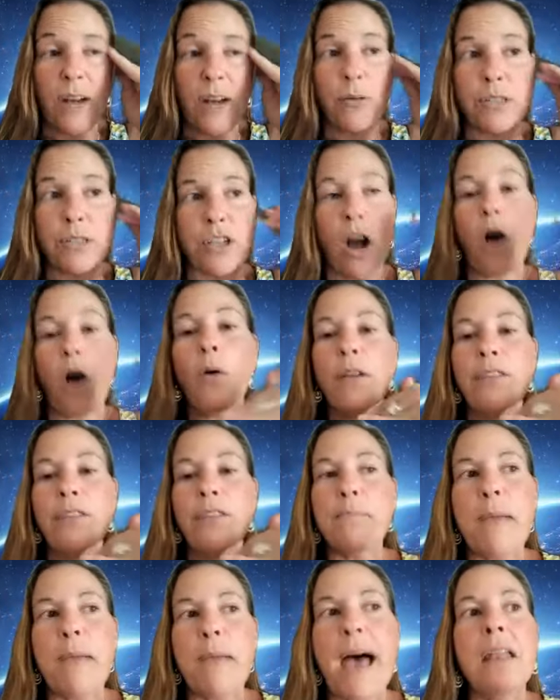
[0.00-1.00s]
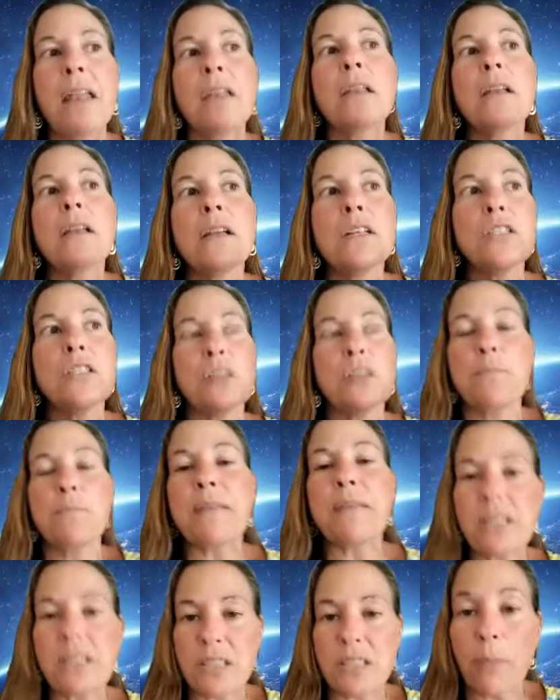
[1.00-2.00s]
that was always meant to
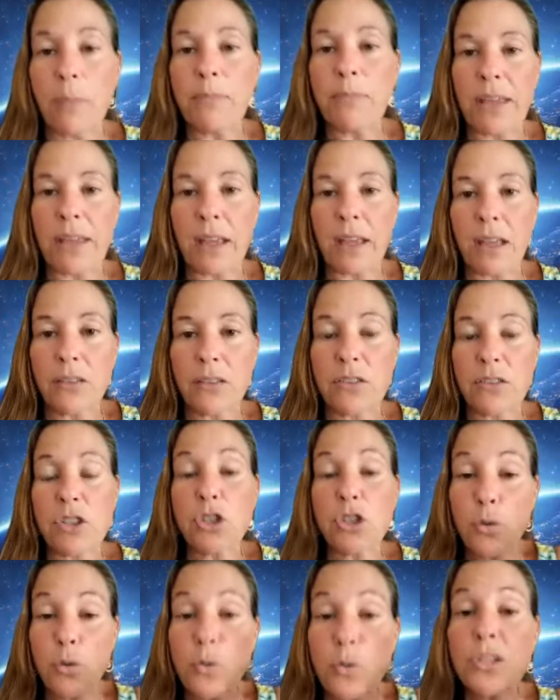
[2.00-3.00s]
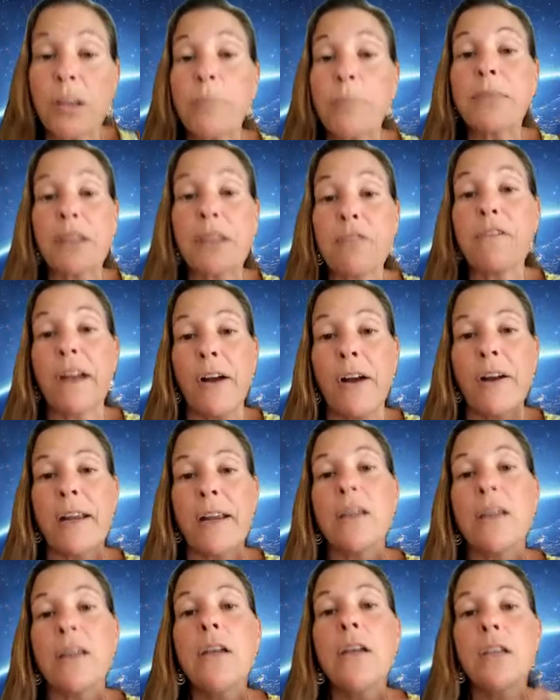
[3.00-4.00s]
be something to do something
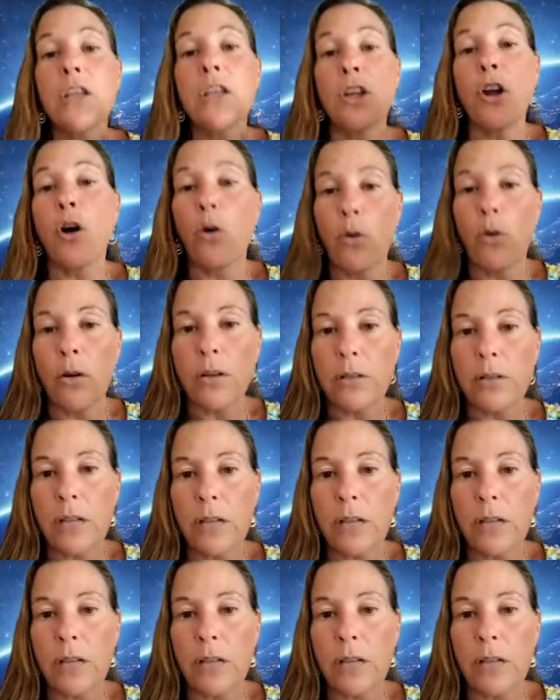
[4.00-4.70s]
very you know